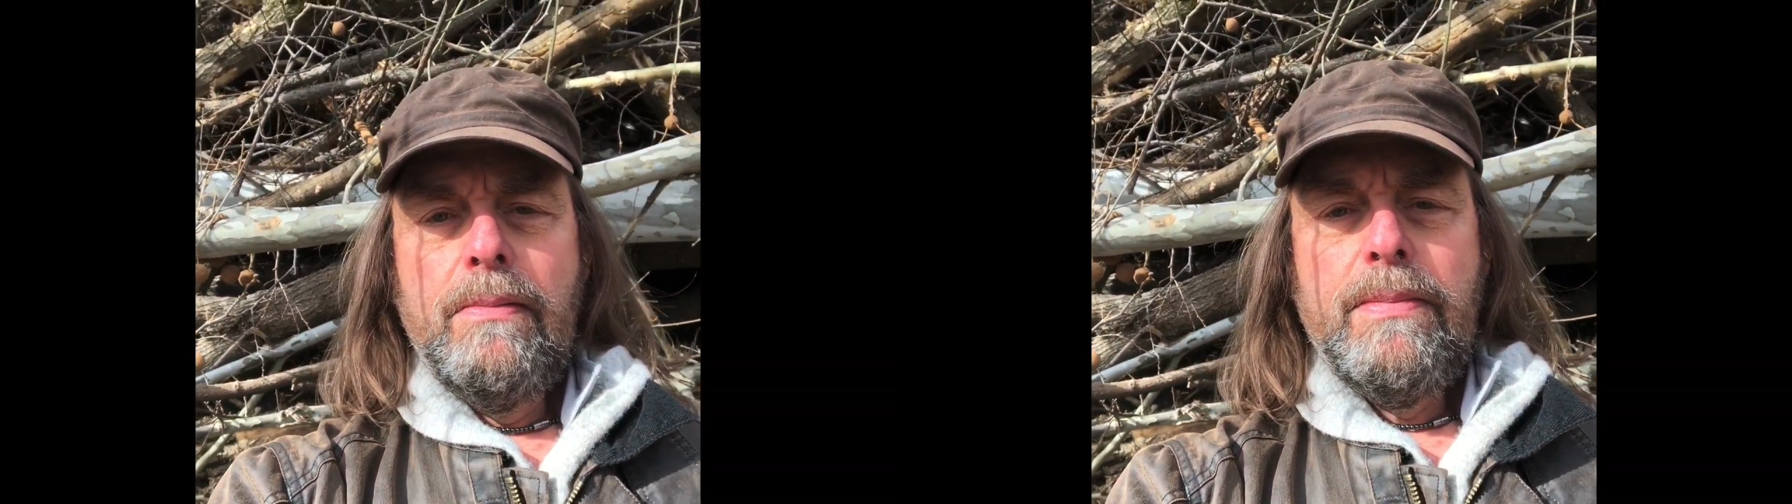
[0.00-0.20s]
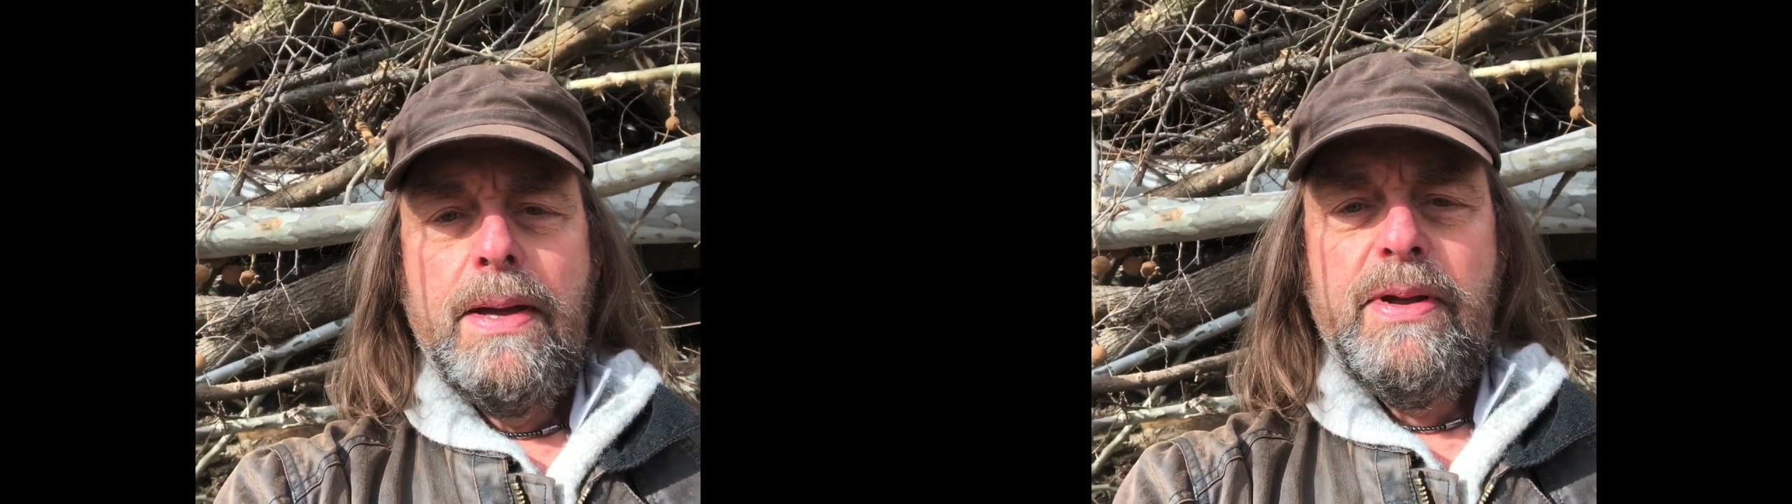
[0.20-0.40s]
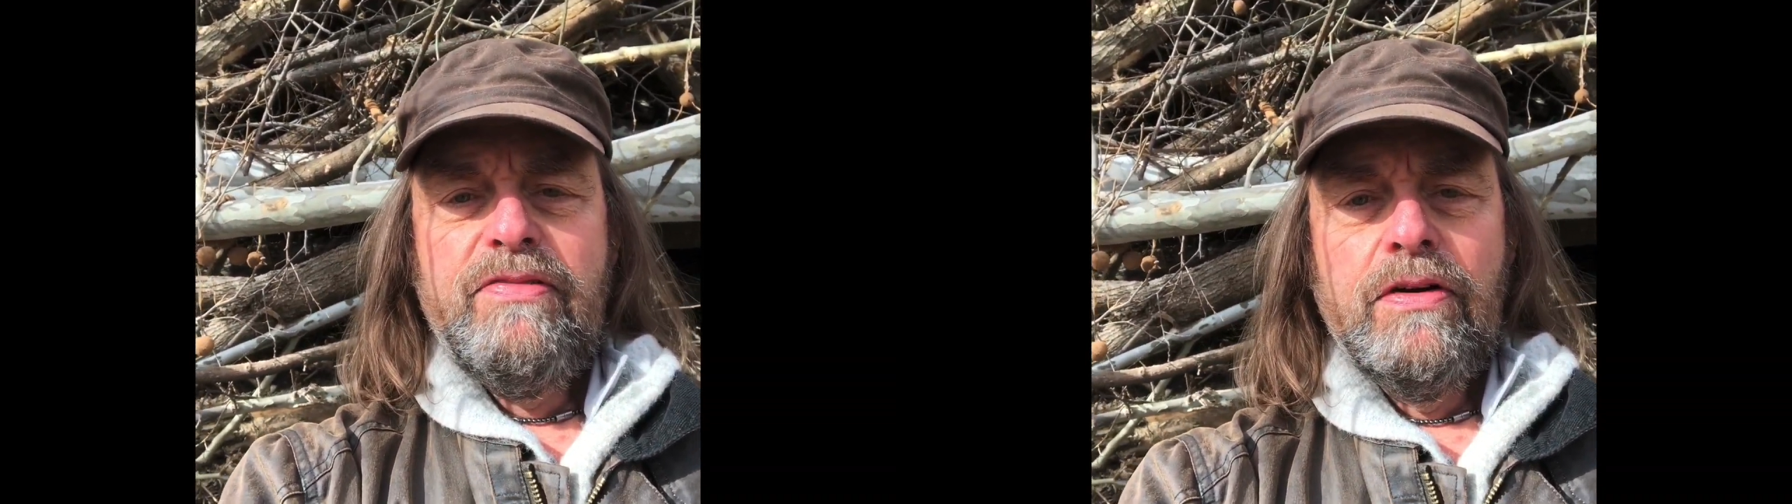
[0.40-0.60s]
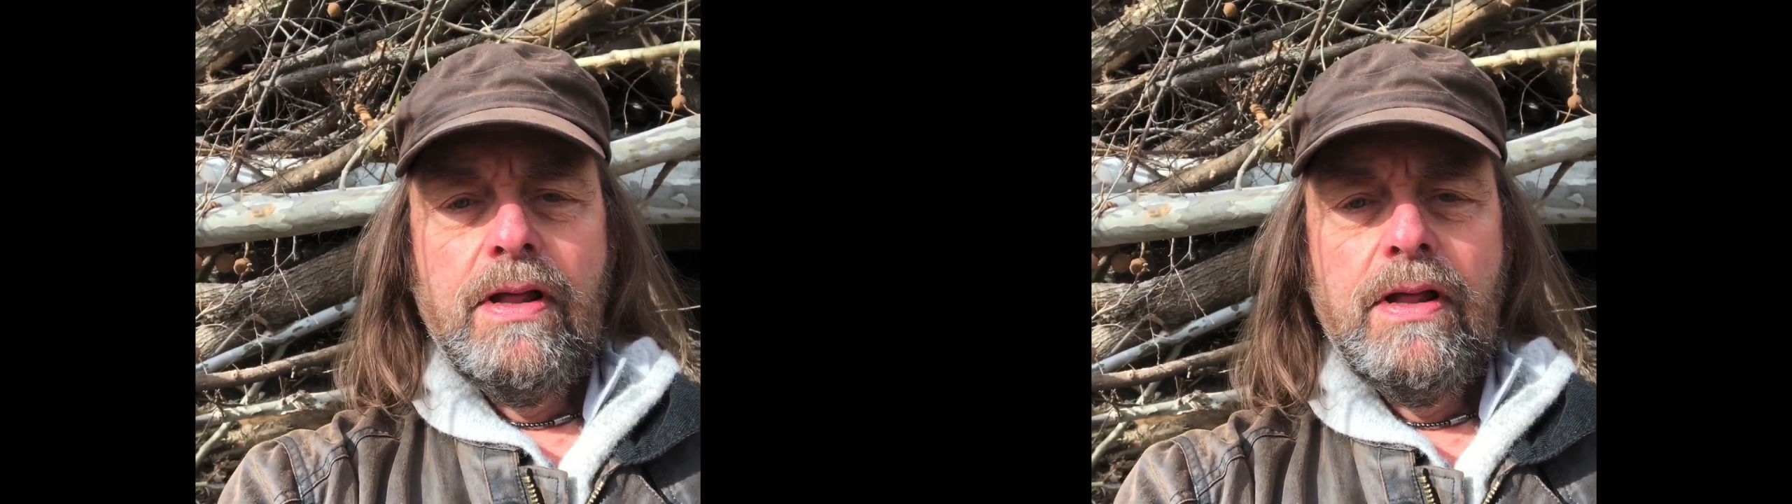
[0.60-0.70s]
Maybe for